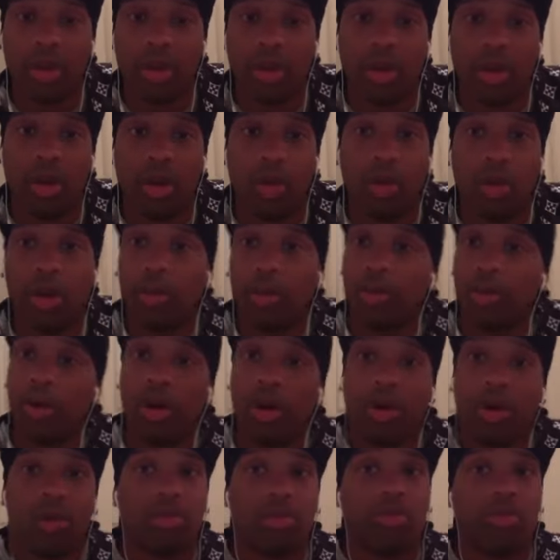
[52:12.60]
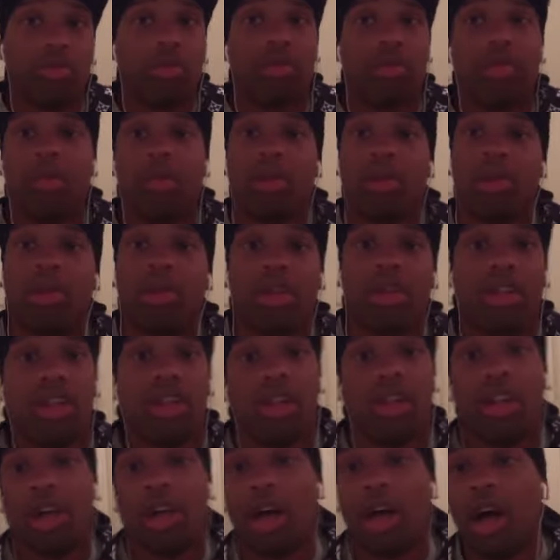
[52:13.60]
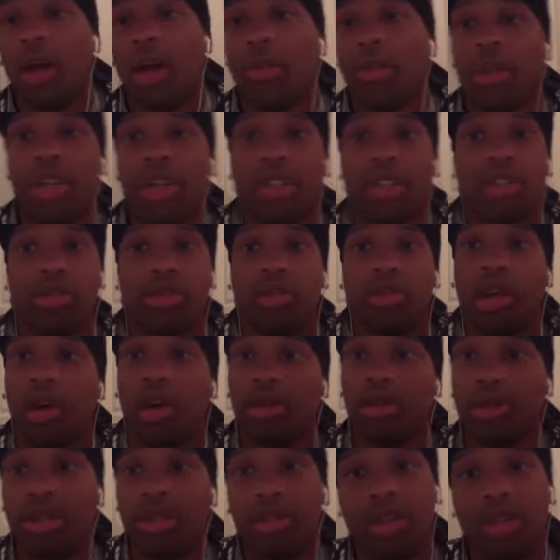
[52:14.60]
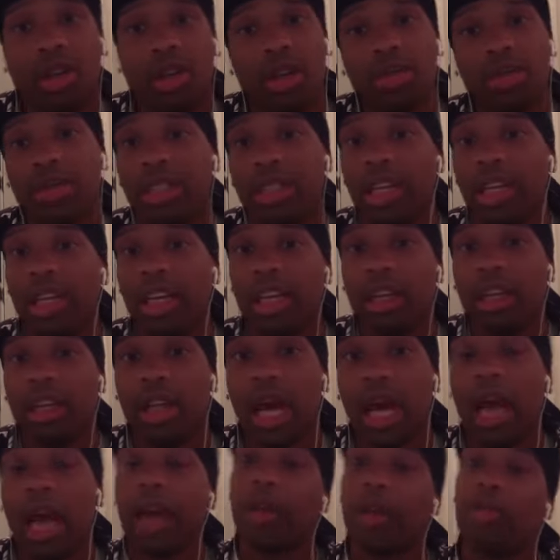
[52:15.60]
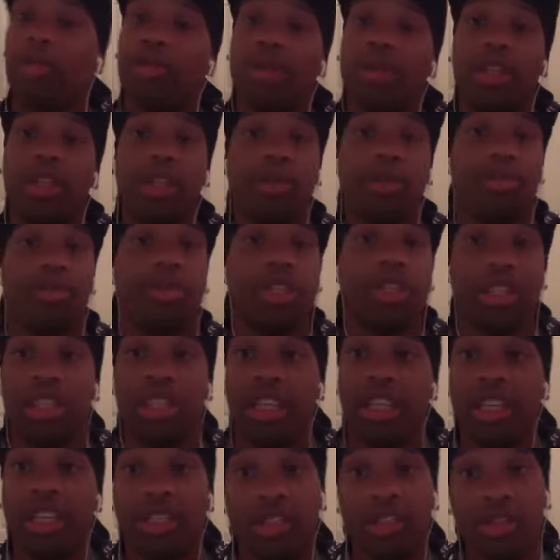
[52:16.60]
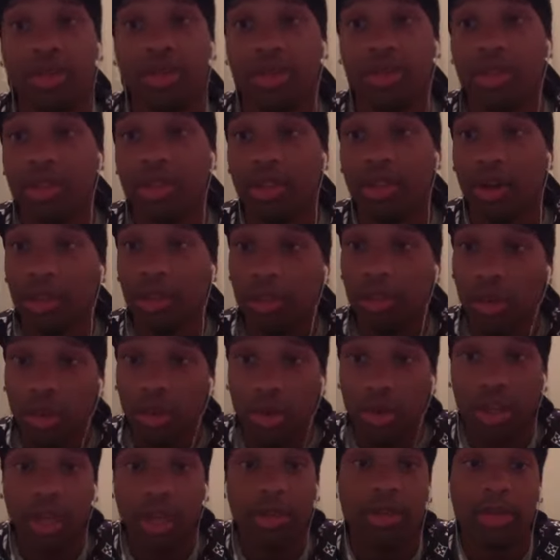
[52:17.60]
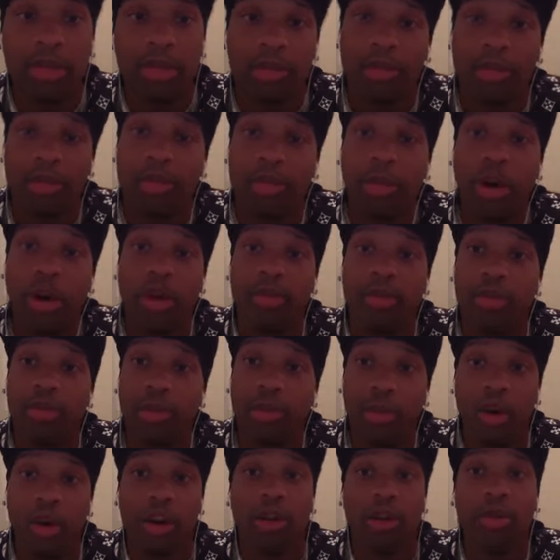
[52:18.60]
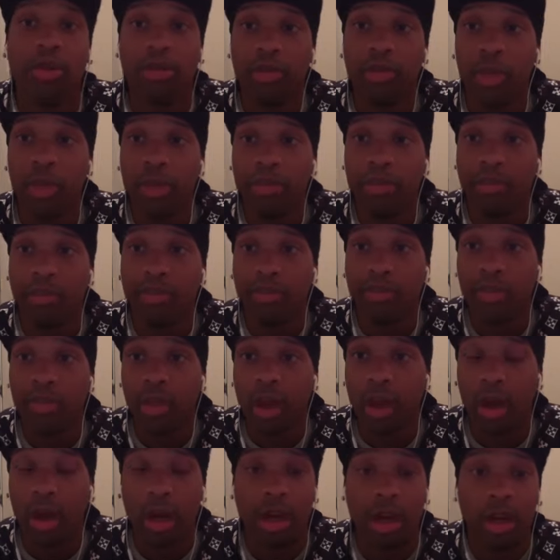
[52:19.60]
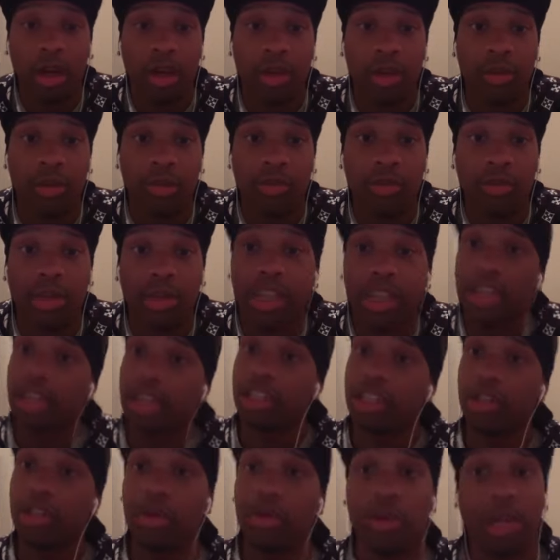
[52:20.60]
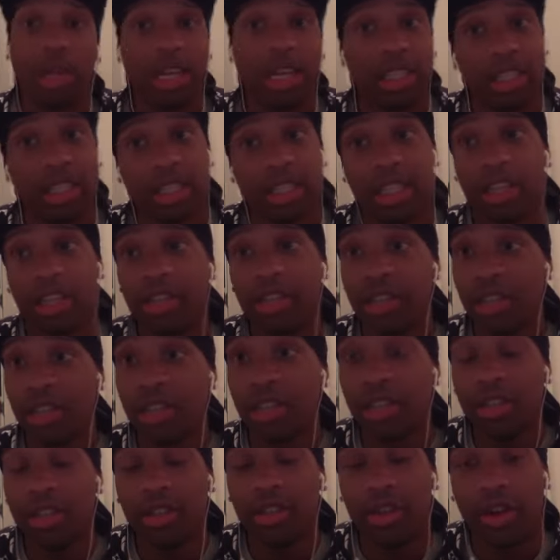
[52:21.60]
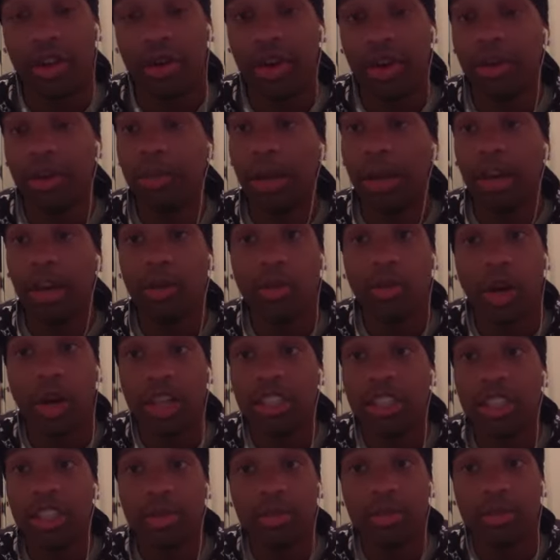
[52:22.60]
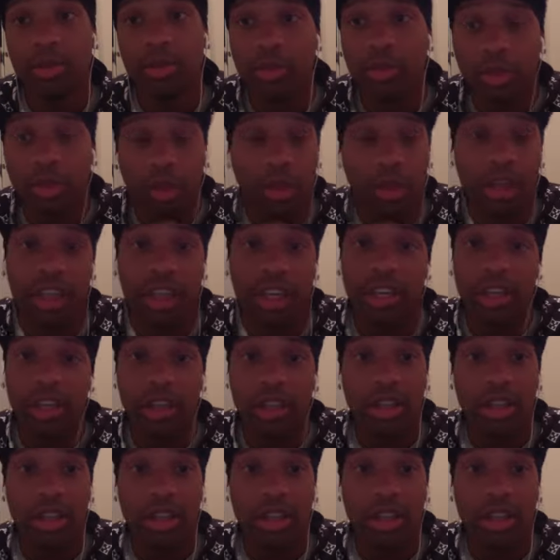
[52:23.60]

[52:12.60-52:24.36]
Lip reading: Well, Paul, I'm gonna let you go. You know what I'm saying? I really appreciate you, pulling up to Bar for Bar with me. Anything you would like to tell everybody watching before we end it?